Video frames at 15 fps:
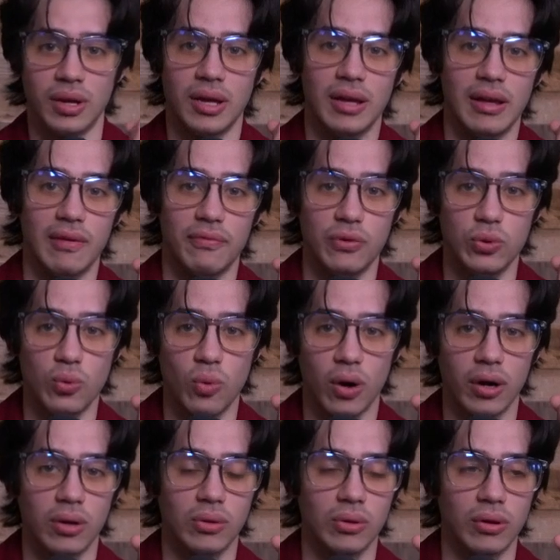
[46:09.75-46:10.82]
if you want
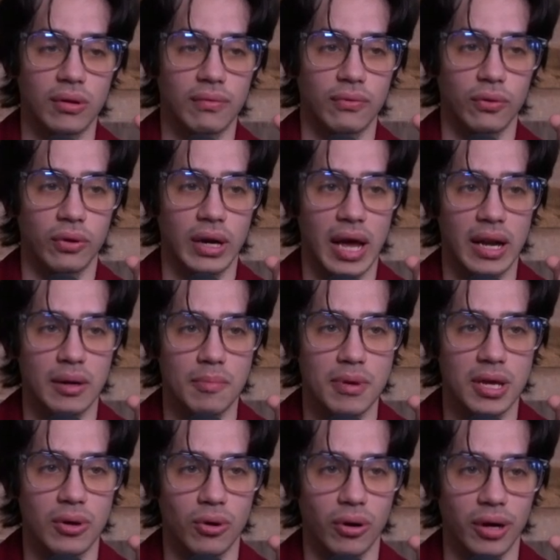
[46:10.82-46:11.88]
to look for an enemy
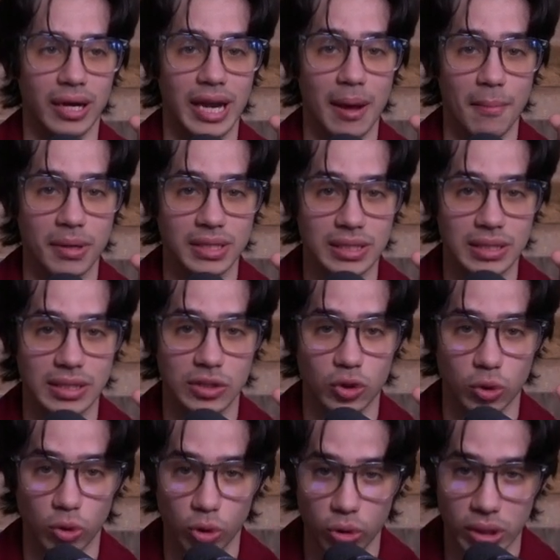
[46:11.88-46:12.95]
or a nemesis,
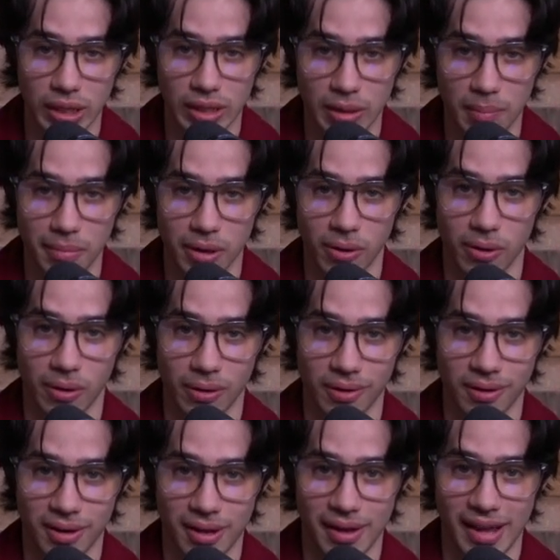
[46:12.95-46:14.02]
look in the mirror
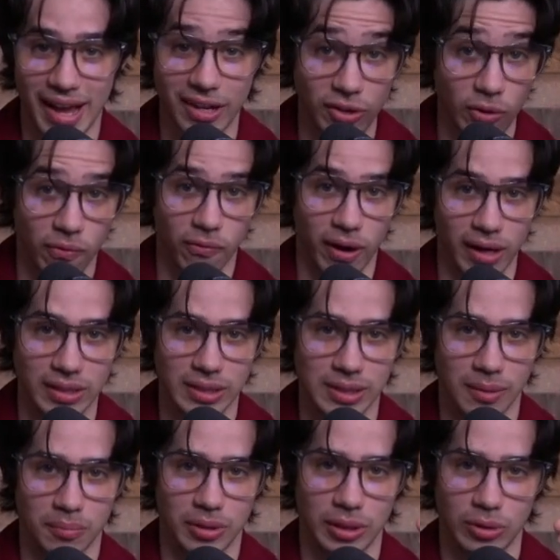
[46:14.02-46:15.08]
and you'll find
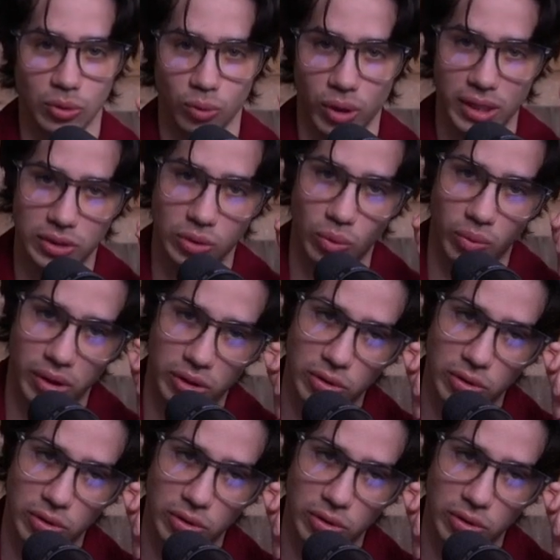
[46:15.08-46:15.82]
something to wrestle with.